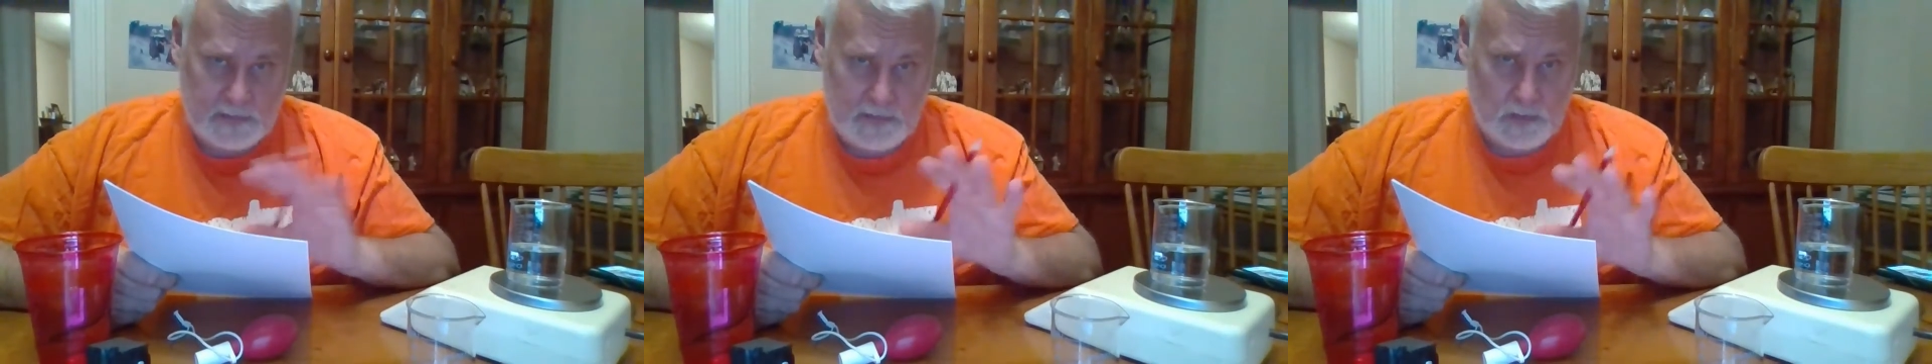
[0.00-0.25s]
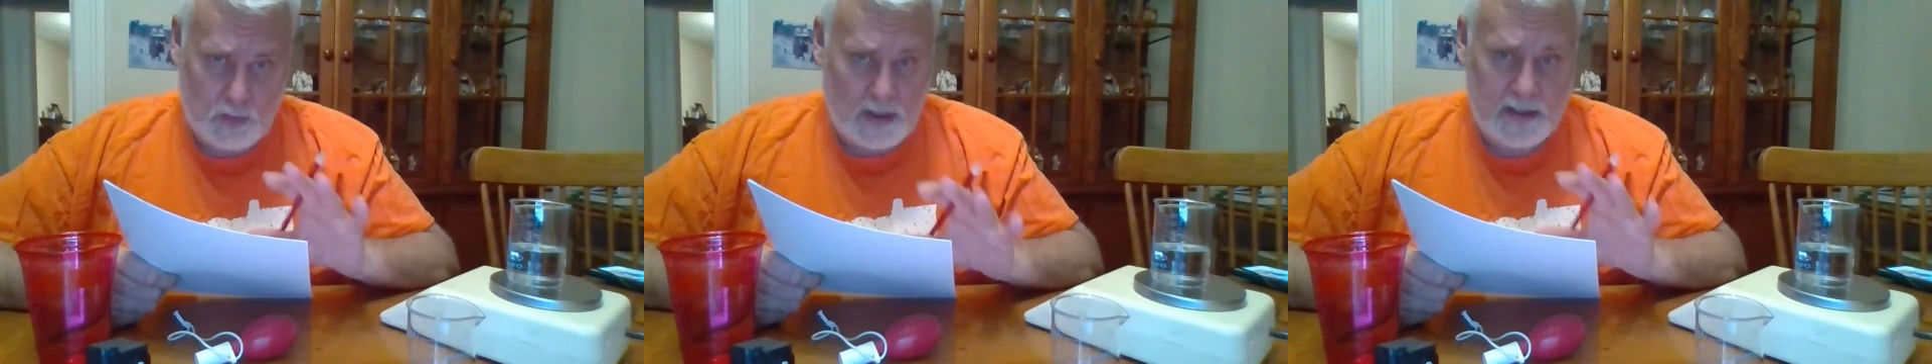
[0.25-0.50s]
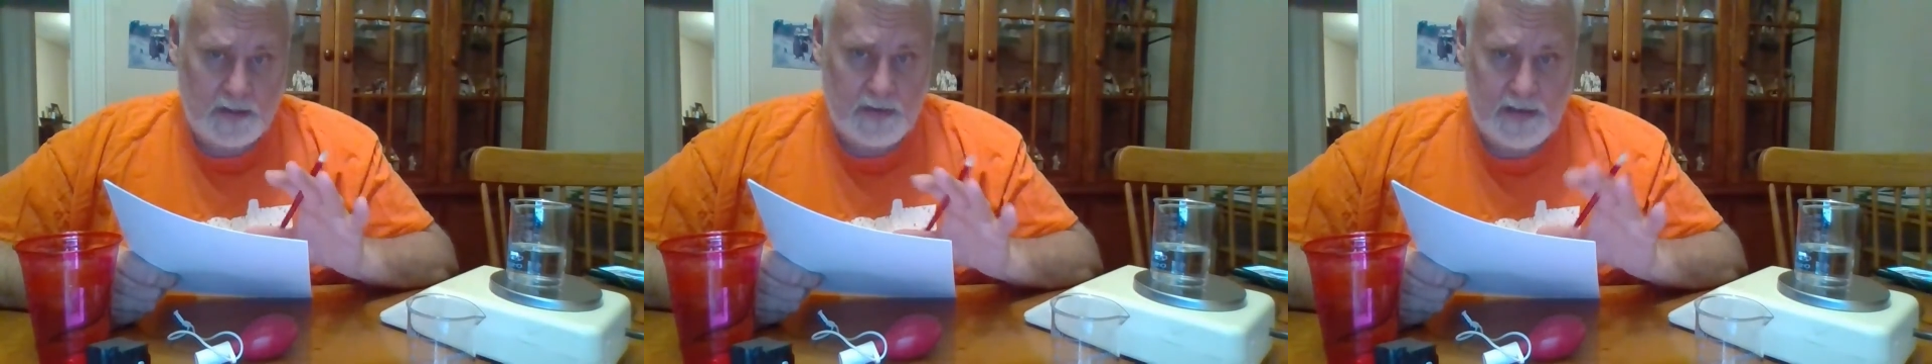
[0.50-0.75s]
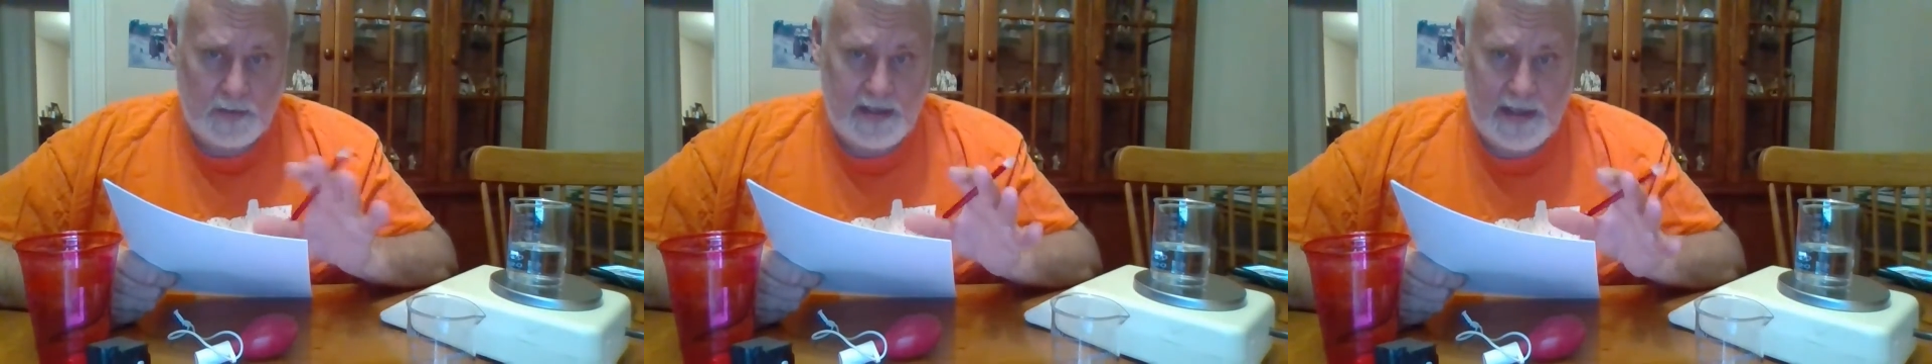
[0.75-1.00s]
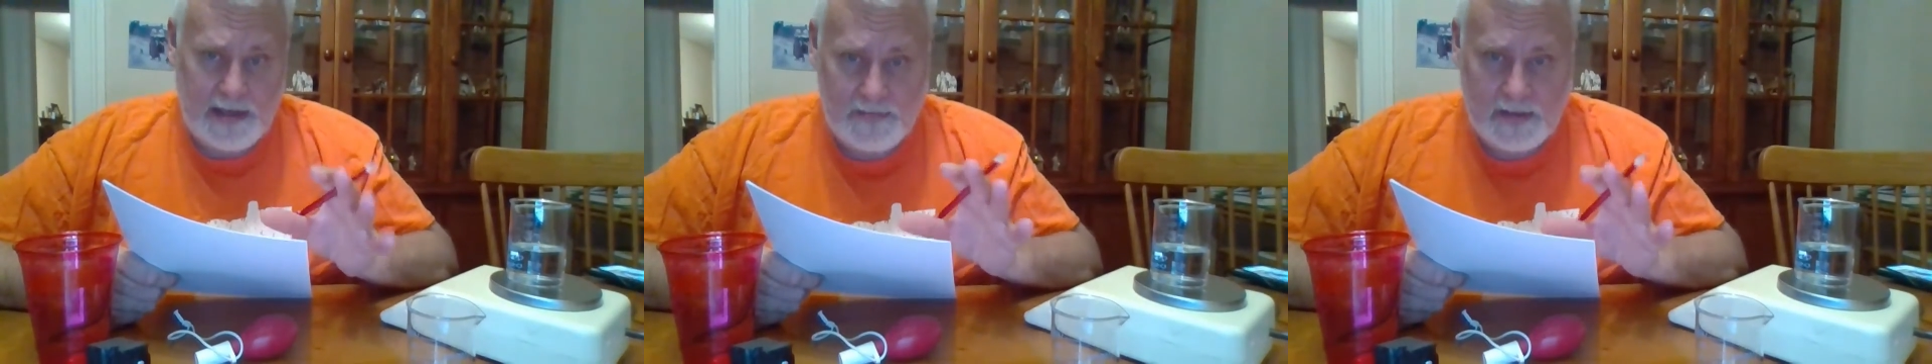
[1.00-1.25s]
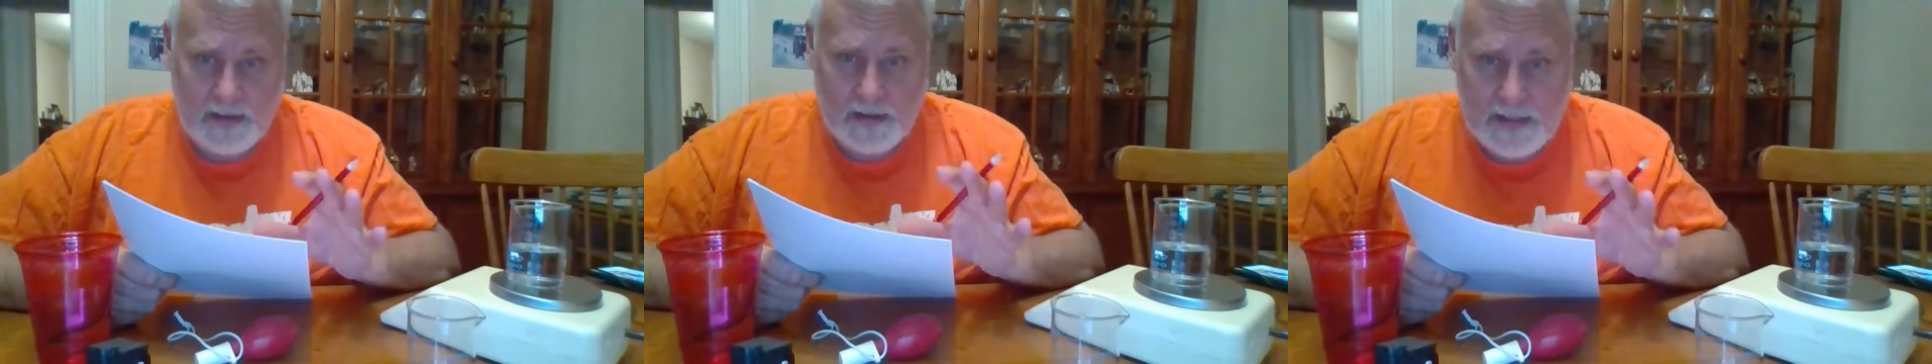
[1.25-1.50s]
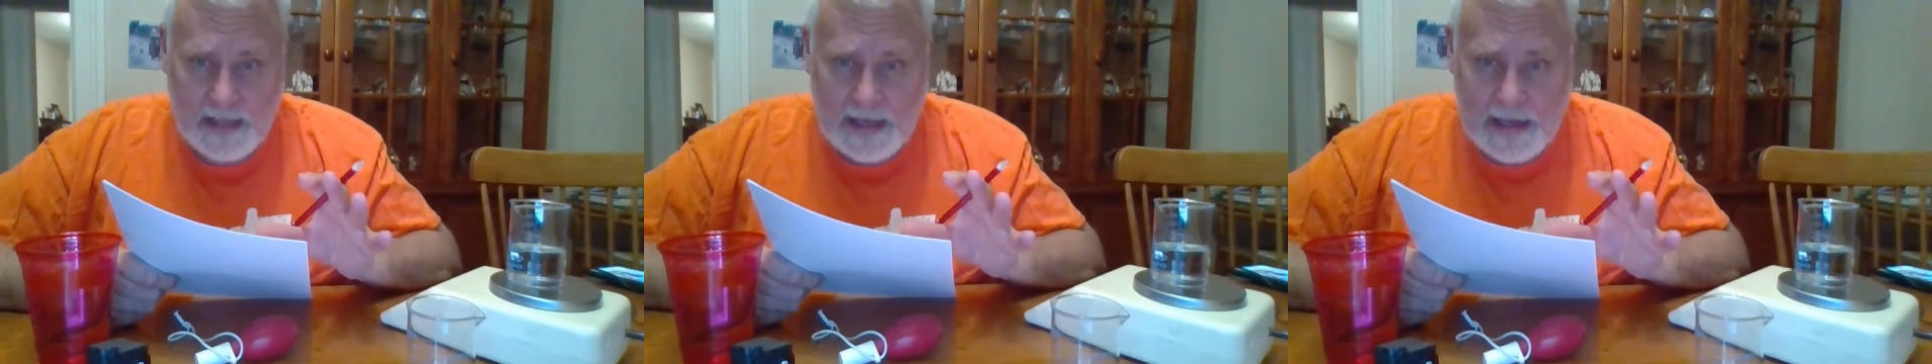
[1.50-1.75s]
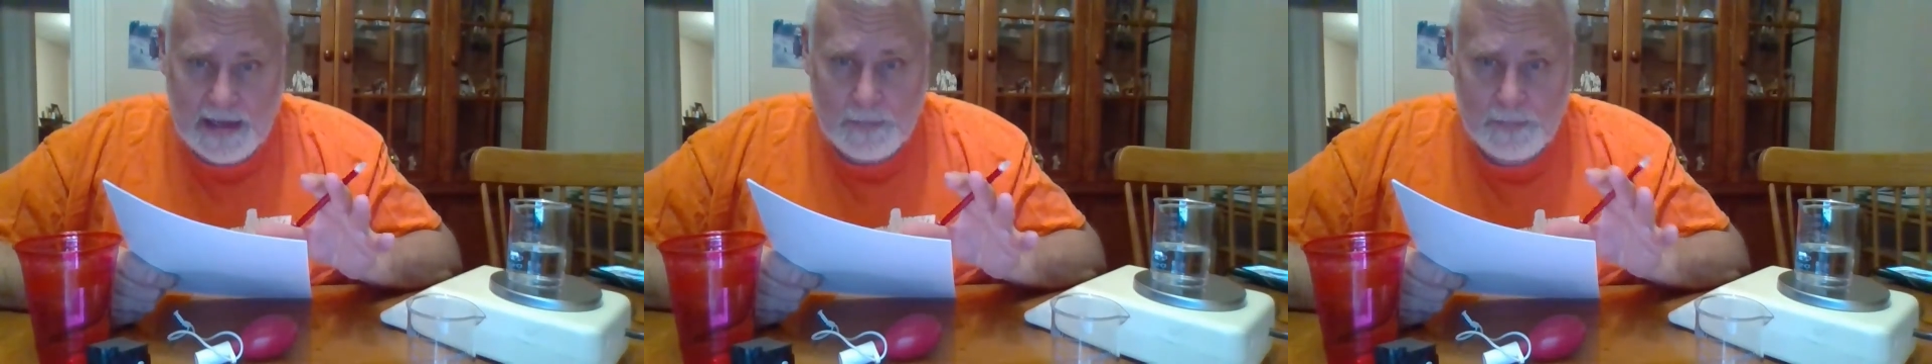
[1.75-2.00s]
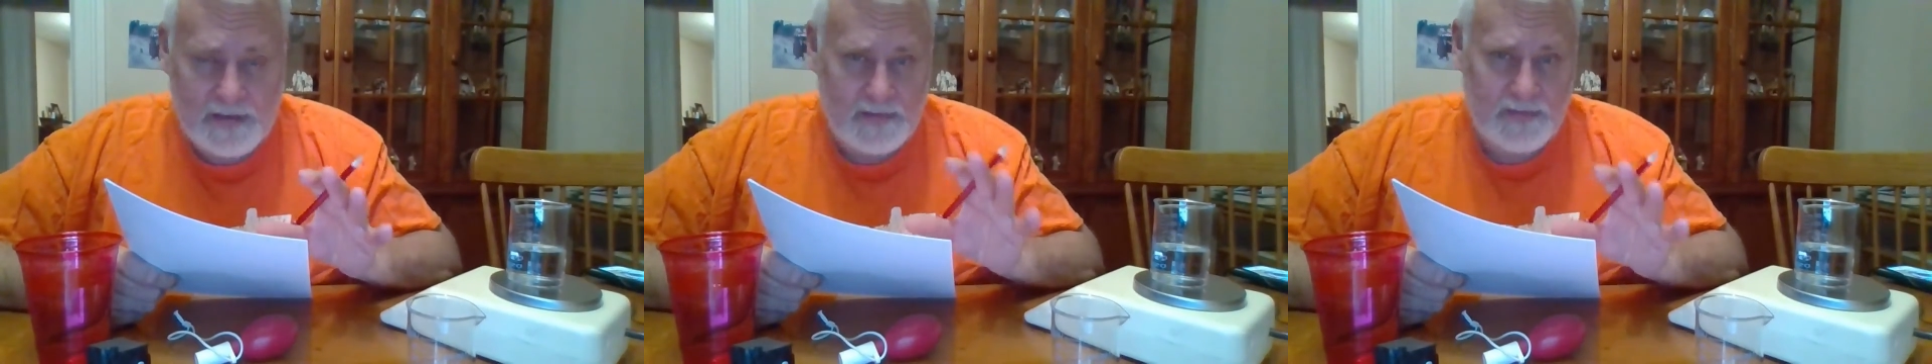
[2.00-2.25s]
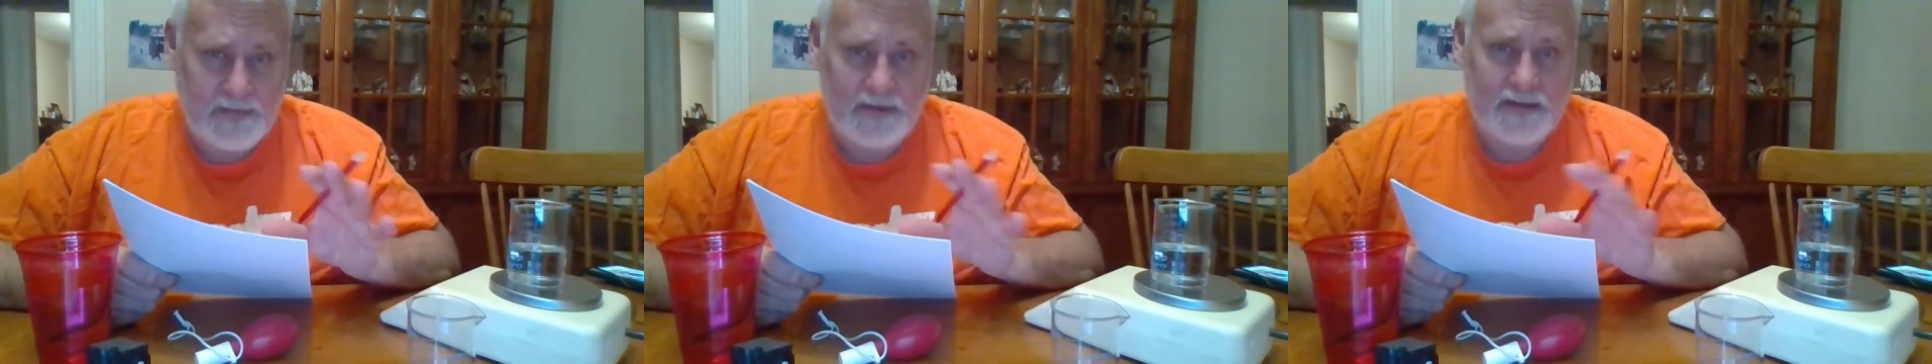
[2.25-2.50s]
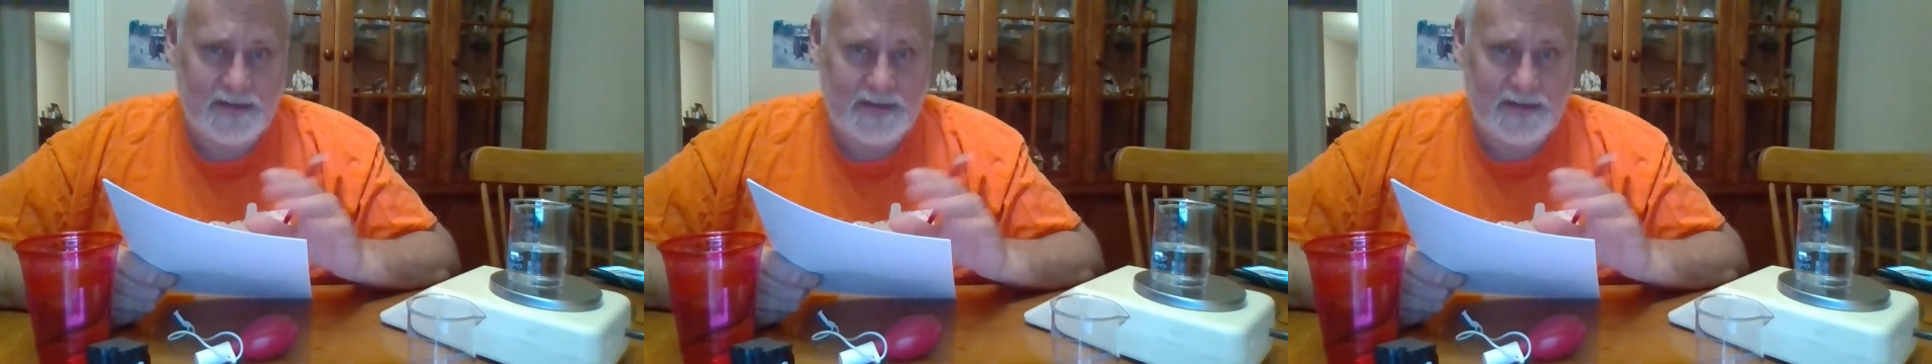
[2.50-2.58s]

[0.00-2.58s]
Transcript: water that we have in our tap is